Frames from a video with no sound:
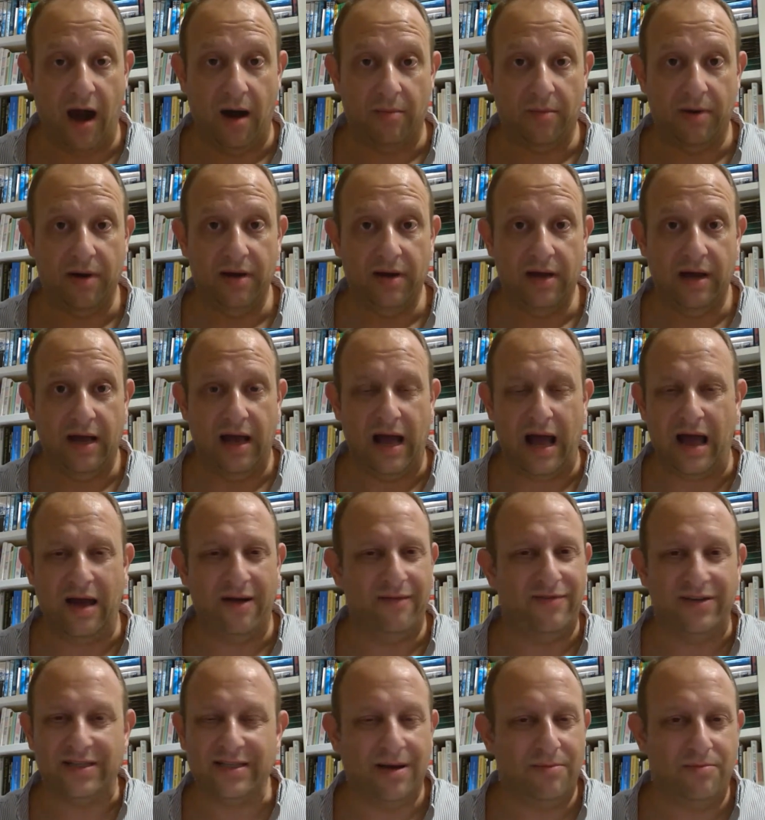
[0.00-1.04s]
for some
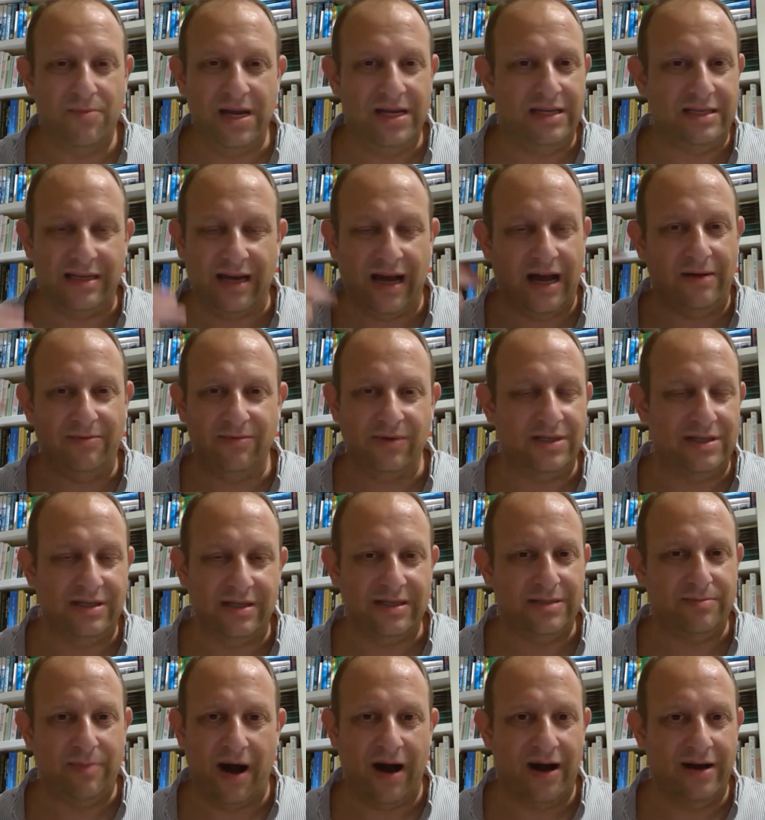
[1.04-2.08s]
reason, I was inspired to
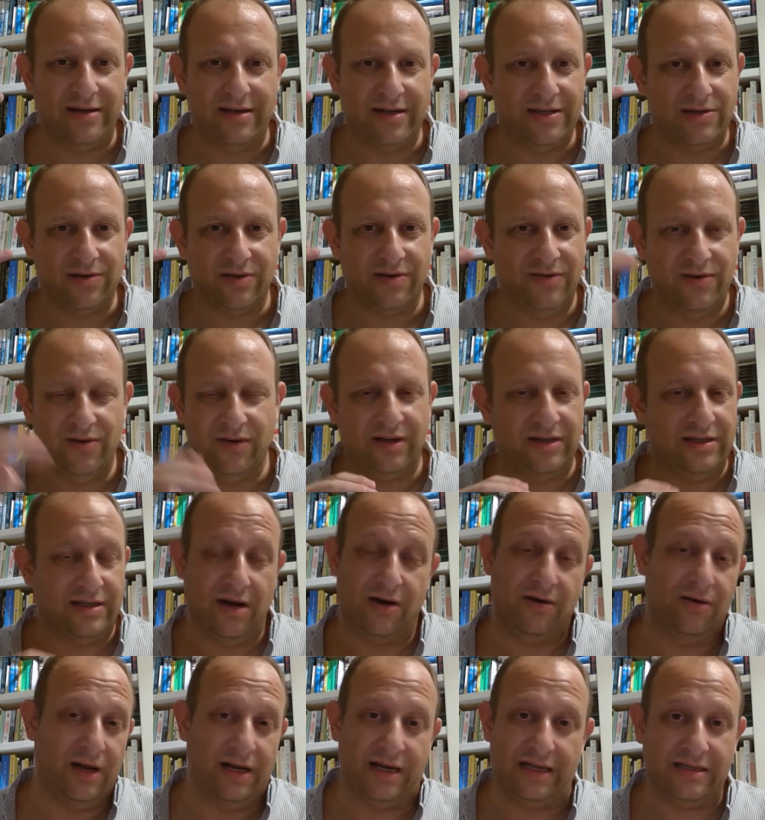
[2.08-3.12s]
sort of look let's
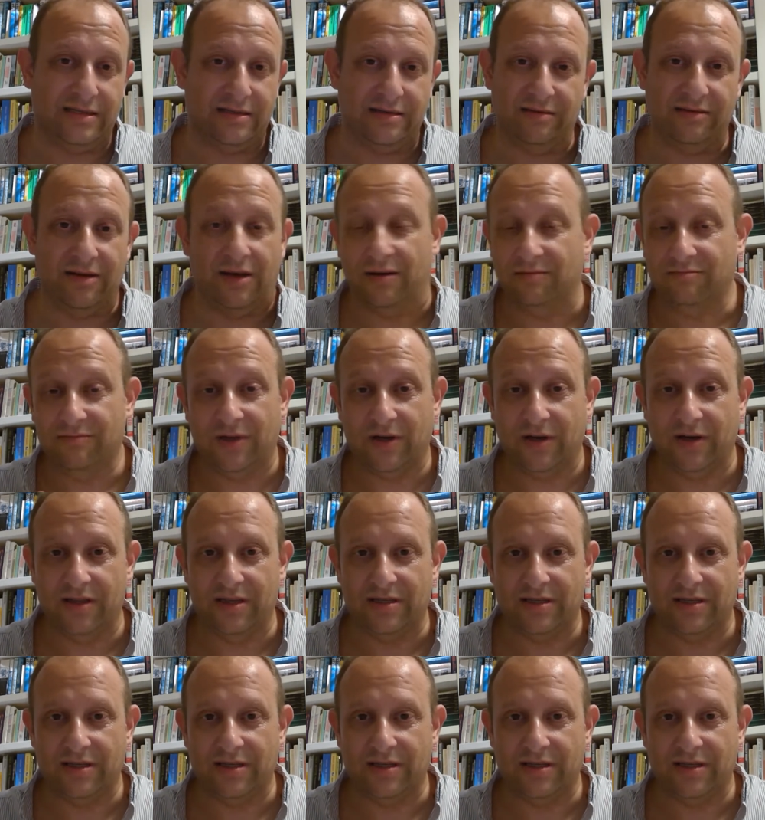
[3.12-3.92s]
look at the sign of the.